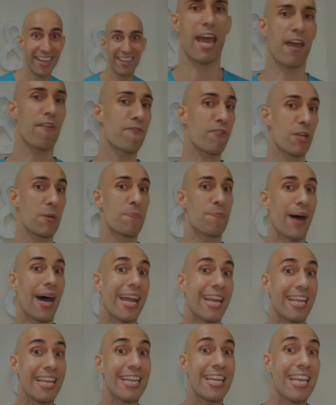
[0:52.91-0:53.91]

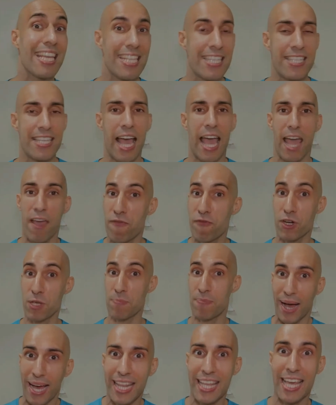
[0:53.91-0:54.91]
Everybody needs
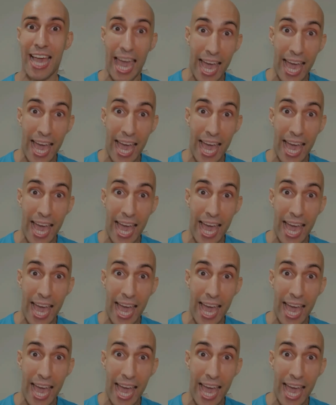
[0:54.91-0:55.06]
everybody